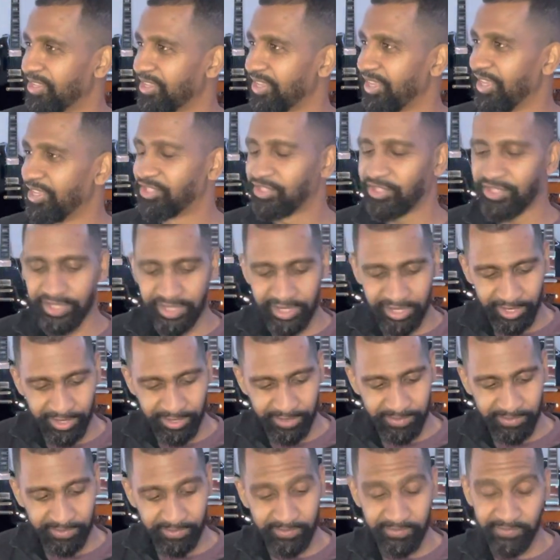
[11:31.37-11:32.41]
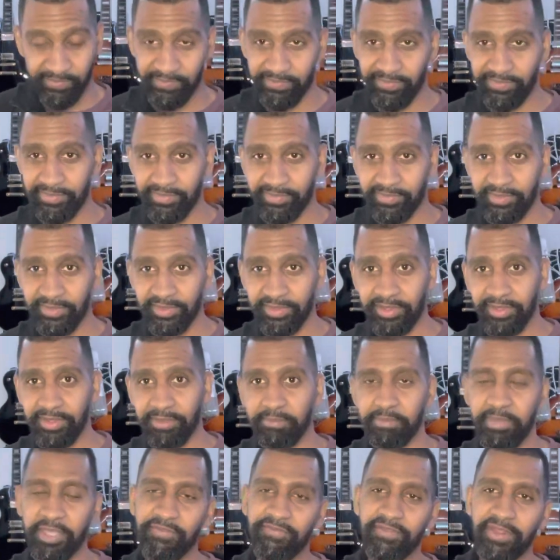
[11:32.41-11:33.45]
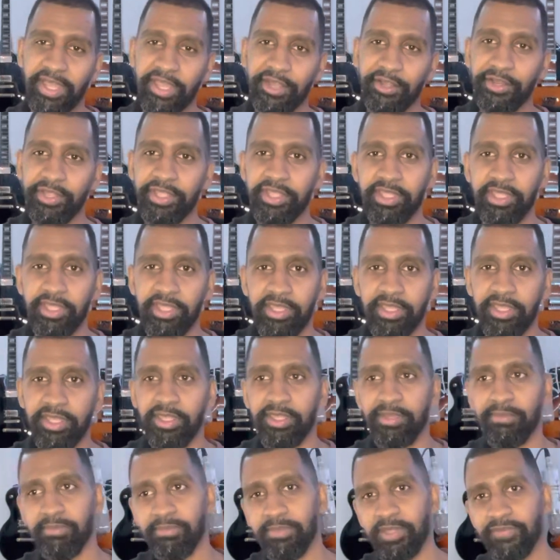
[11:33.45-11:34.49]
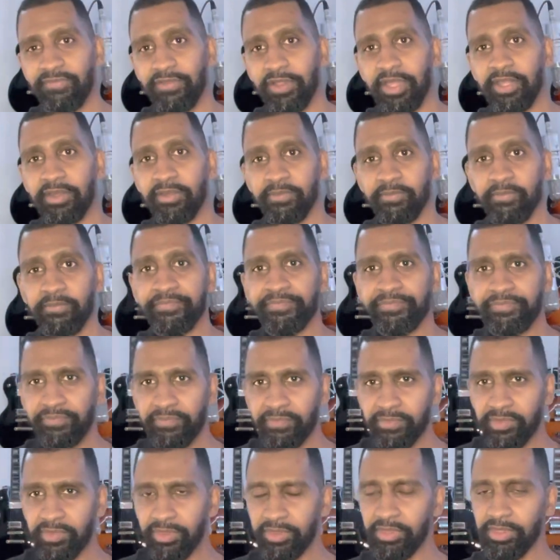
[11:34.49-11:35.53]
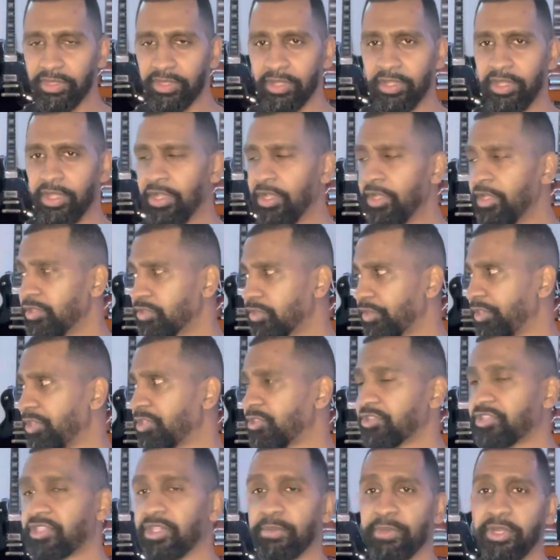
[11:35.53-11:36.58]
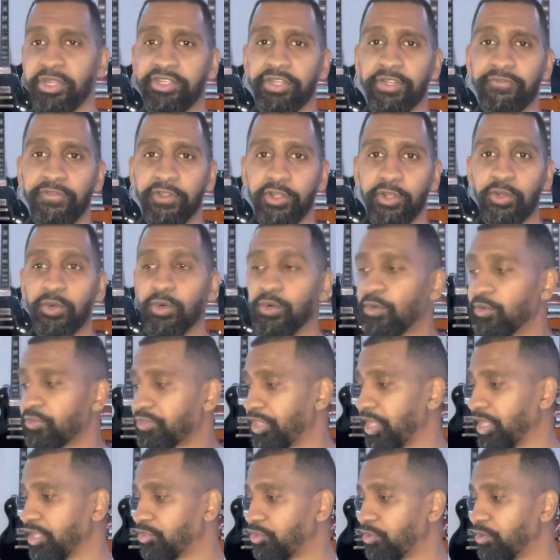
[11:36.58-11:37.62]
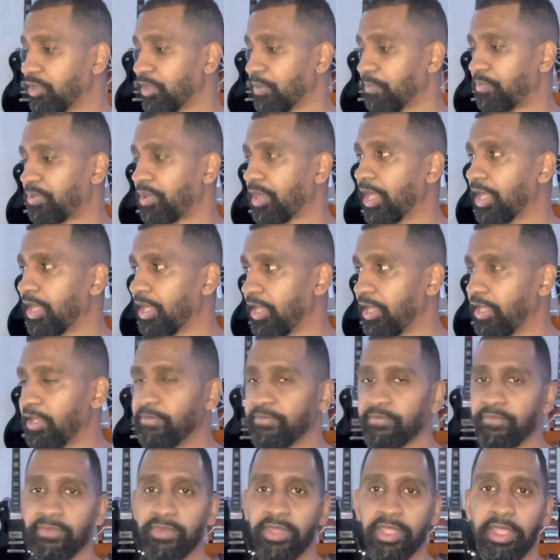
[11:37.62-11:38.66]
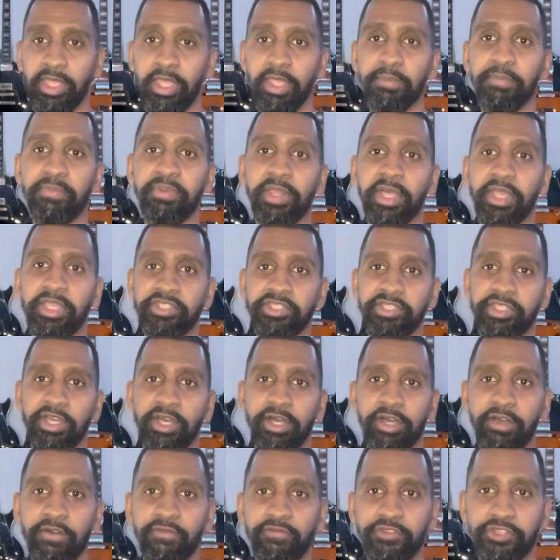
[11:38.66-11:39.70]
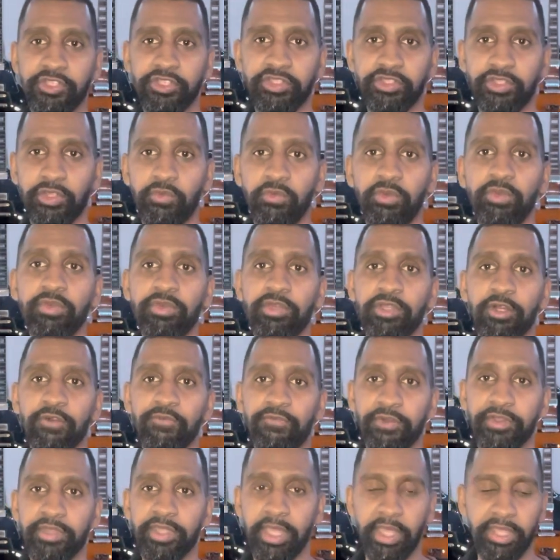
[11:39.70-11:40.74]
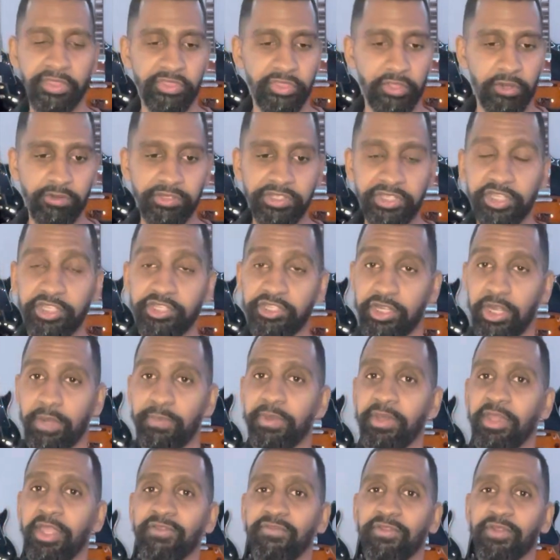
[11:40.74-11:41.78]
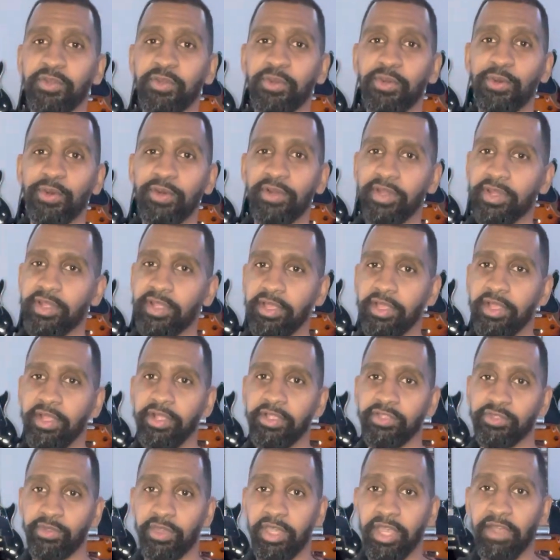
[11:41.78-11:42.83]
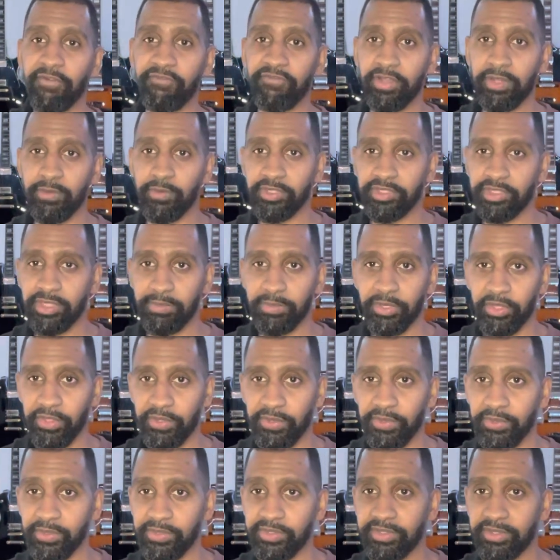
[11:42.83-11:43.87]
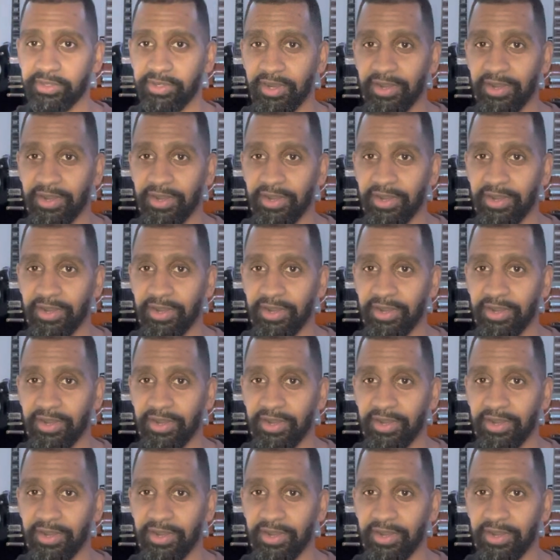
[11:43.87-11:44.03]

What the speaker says: It's there. B flat or E, B flat. So these are some of the different cool things you can play in place of just the root note for that 13 sharp 11 chord. So have fun with some of those.